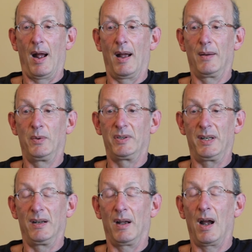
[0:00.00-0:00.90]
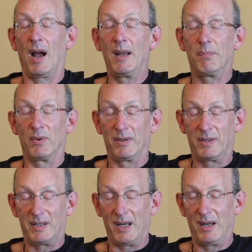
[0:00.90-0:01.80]
I was in a hyper
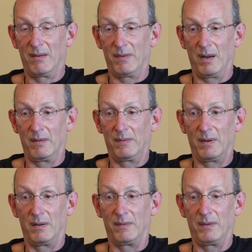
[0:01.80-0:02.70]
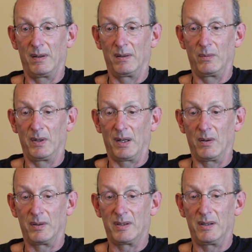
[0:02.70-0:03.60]
state of, of, of what I
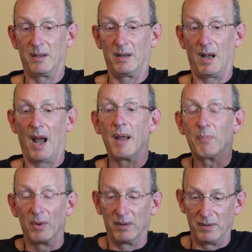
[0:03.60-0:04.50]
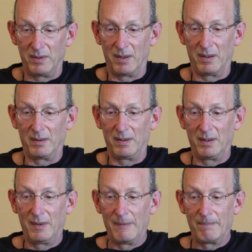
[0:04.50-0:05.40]
call hyper
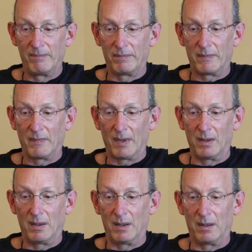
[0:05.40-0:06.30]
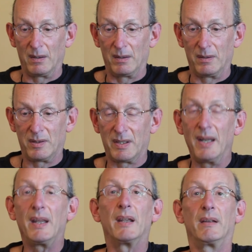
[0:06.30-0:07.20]
uh, uh,
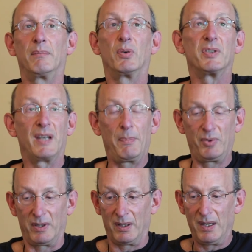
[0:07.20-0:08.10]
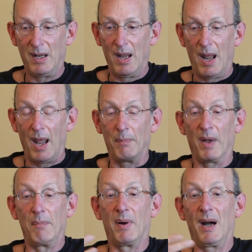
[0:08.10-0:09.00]
psychic perception, and
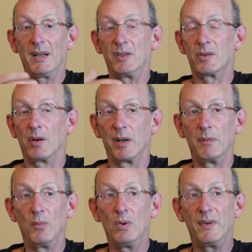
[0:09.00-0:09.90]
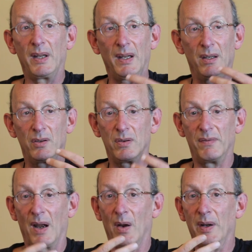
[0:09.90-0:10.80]
my body started moving into
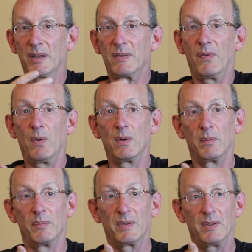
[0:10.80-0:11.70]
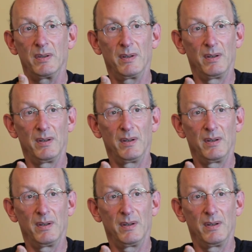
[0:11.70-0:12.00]
various forms